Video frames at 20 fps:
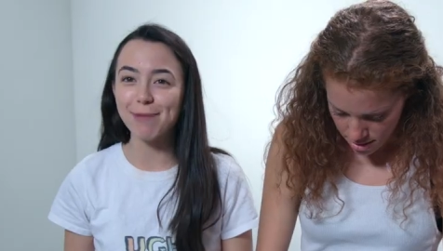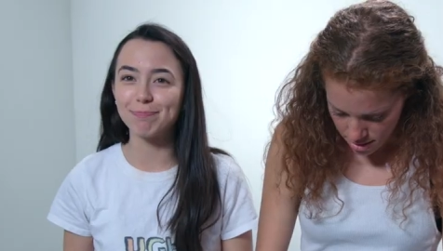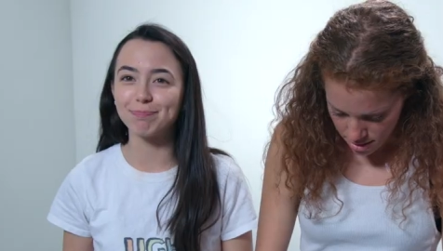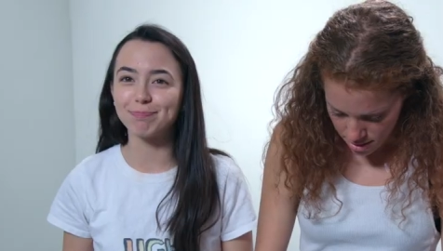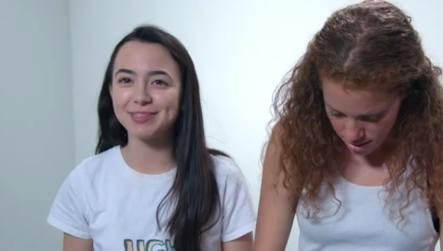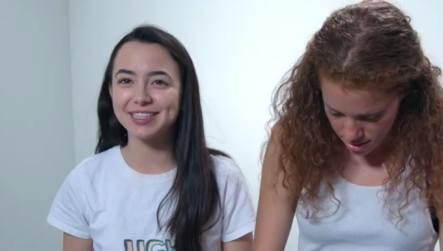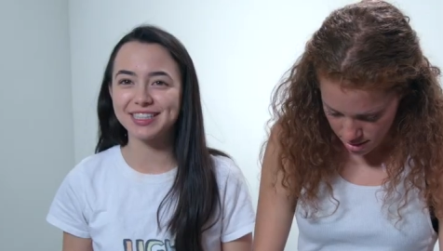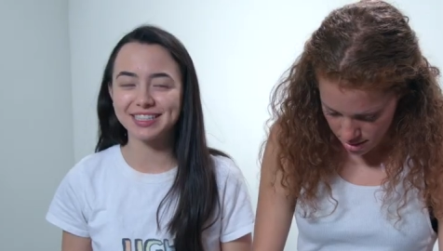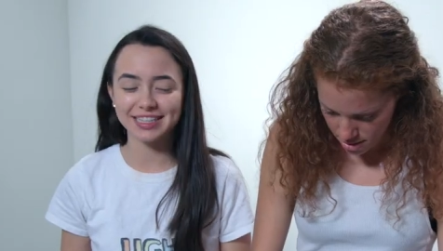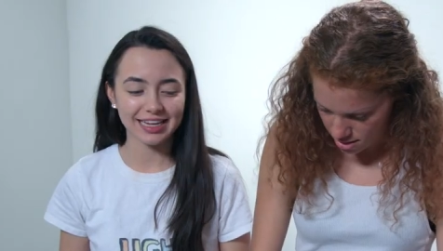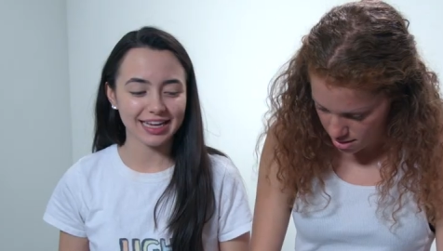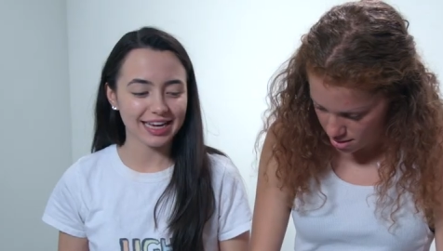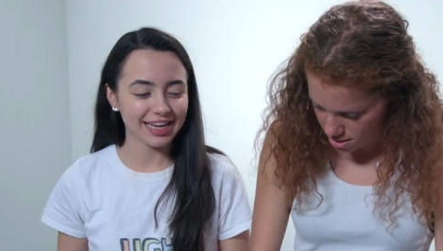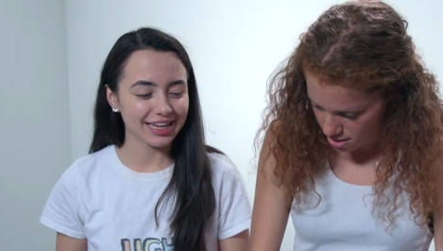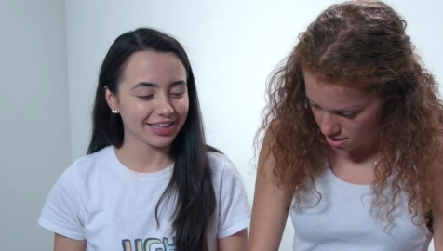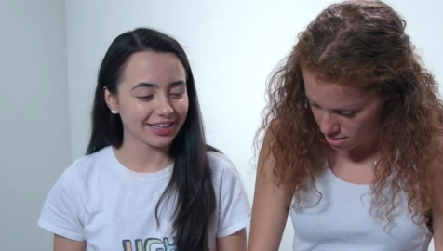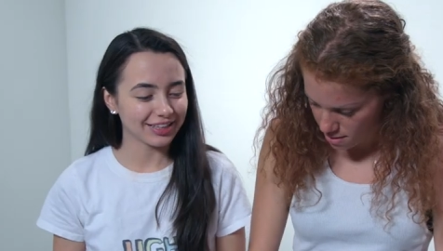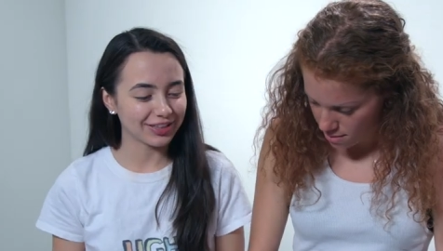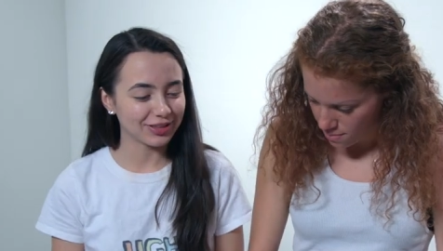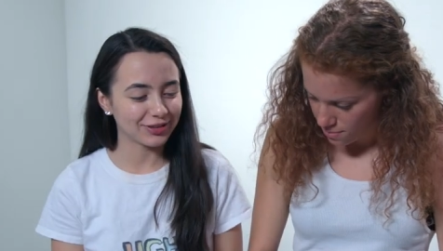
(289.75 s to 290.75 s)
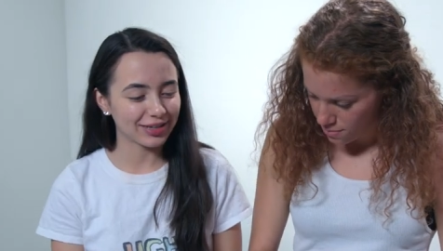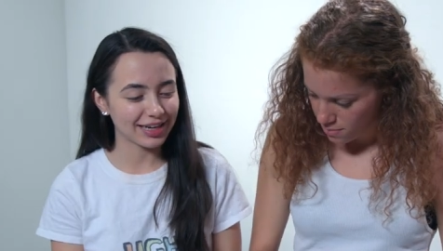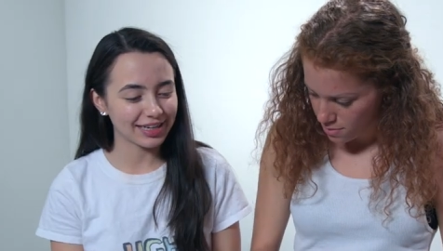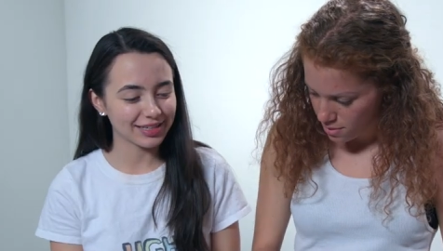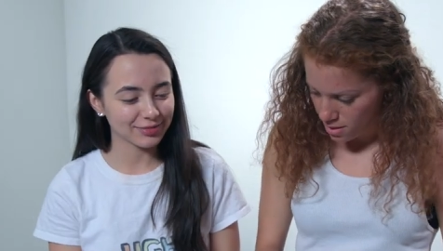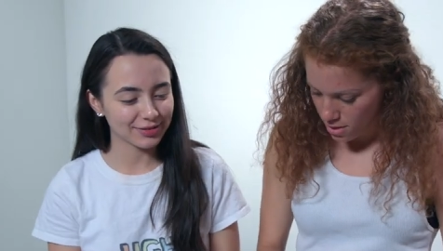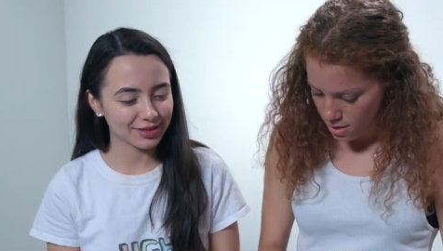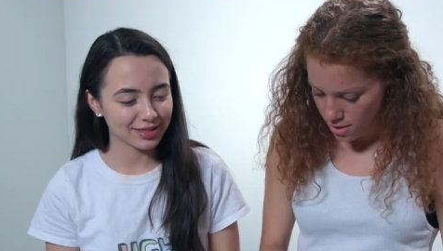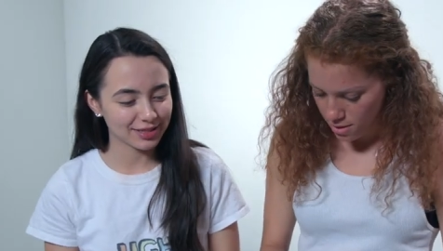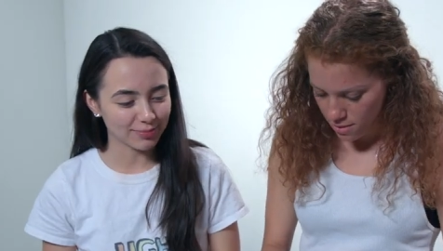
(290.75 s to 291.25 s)
Speaker 1: lips. You
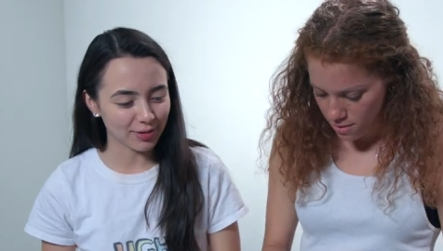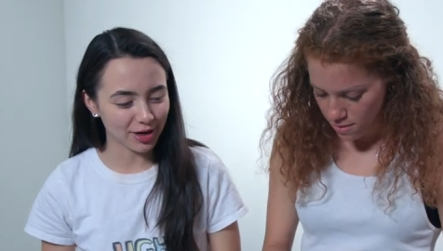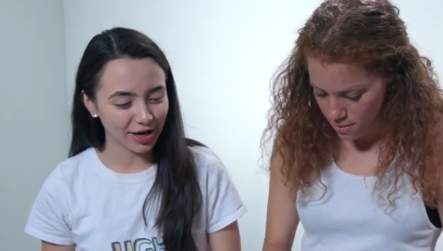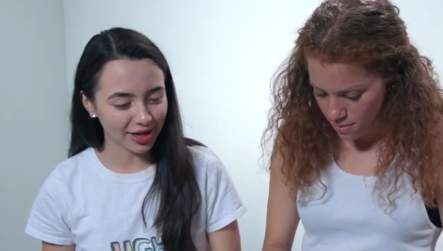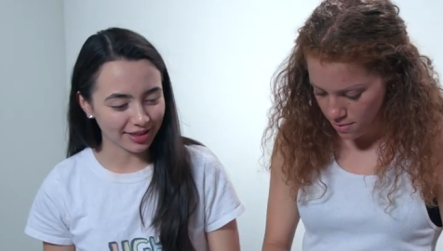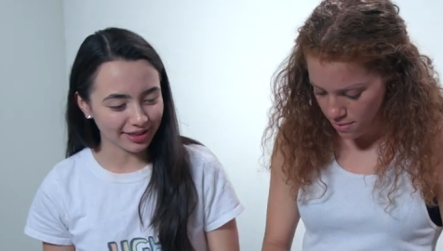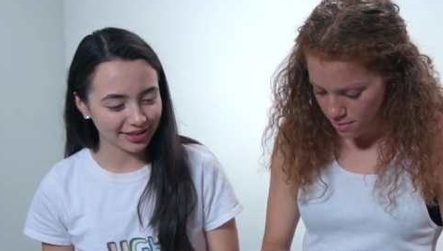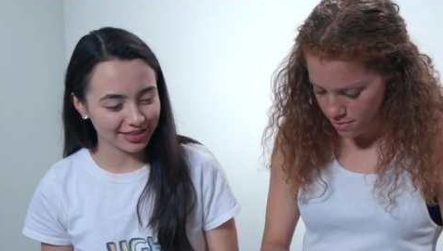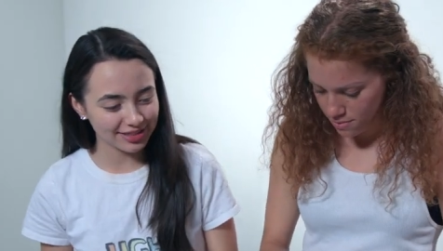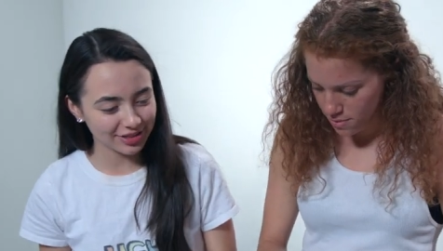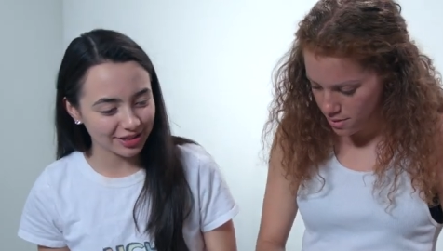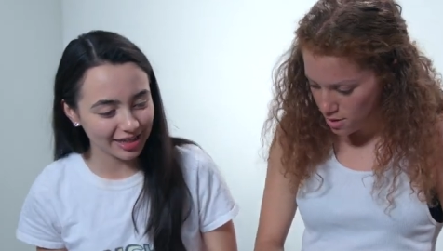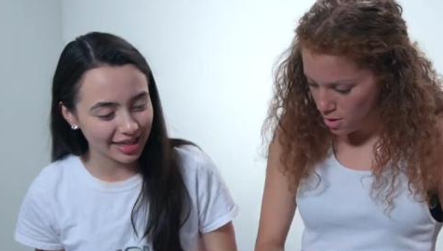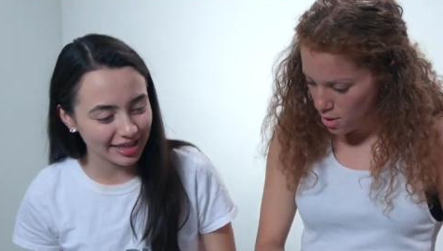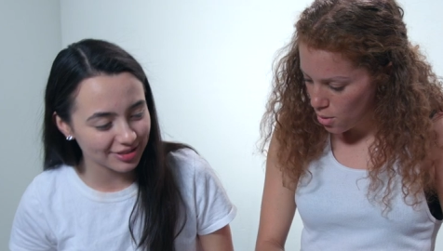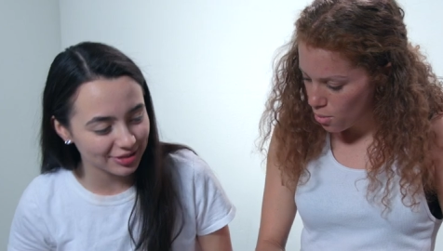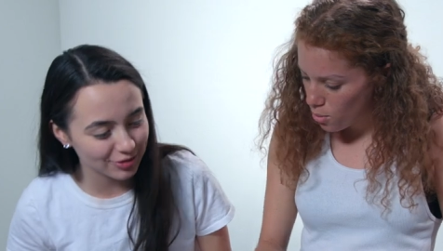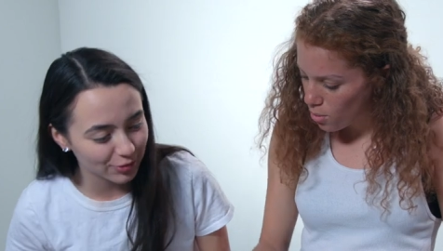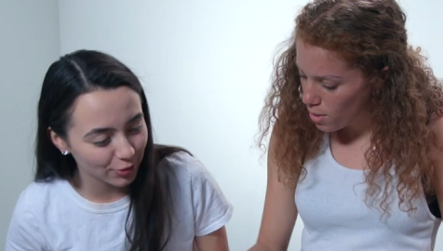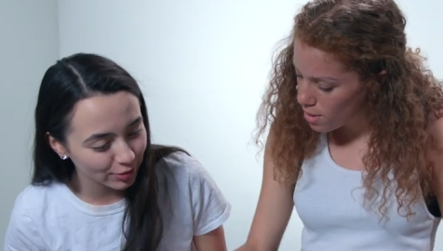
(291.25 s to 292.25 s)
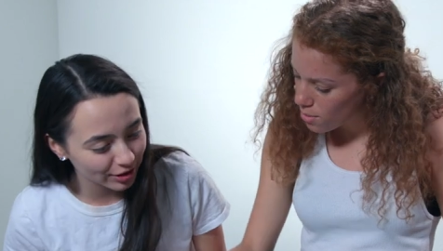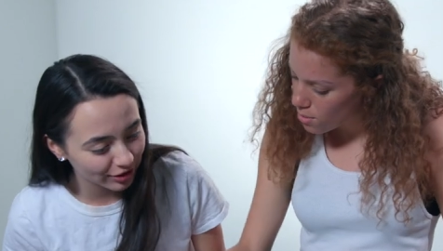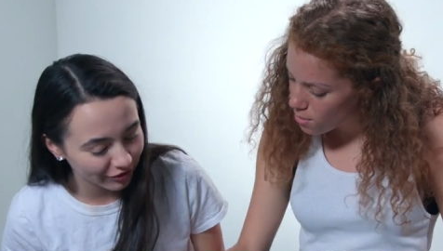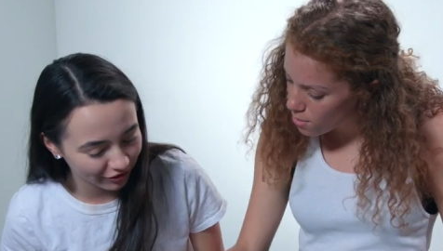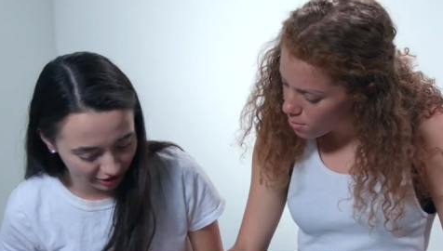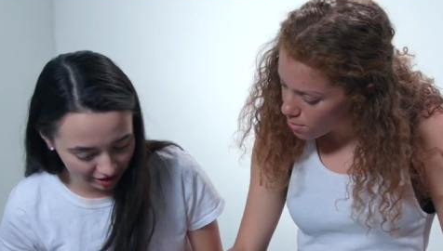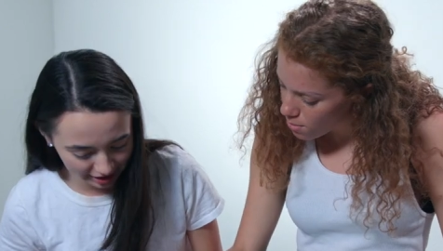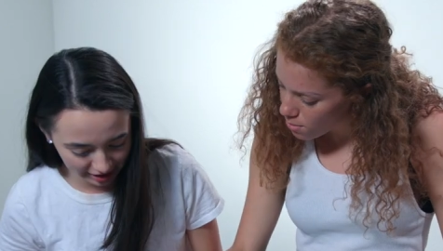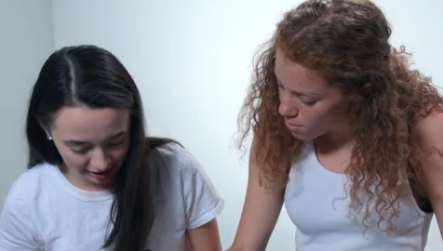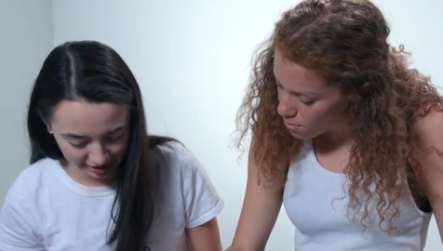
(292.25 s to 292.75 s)
guys were smart, because you guys totally
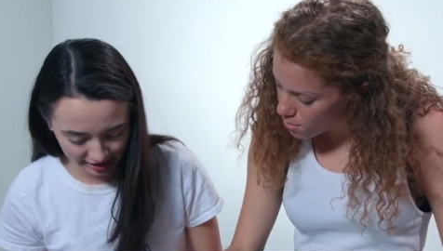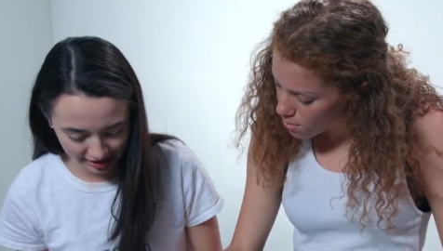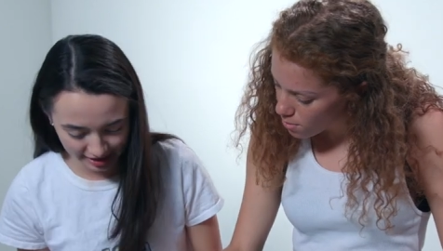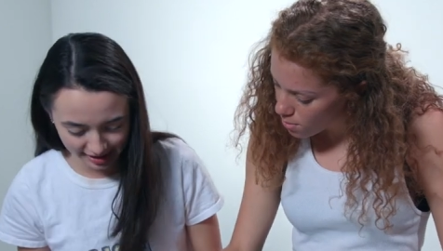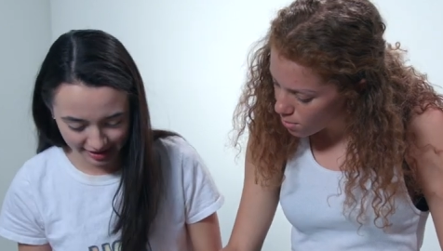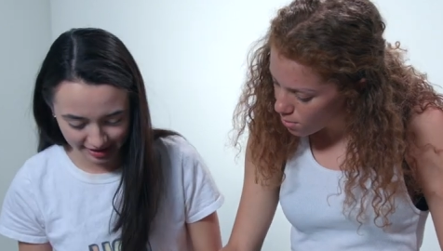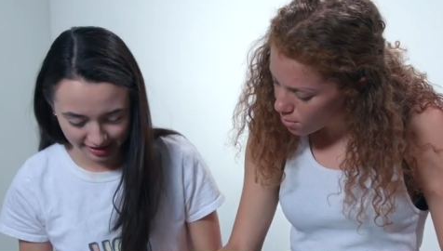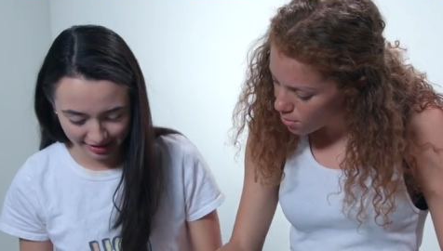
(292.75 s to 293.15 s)
filling it in.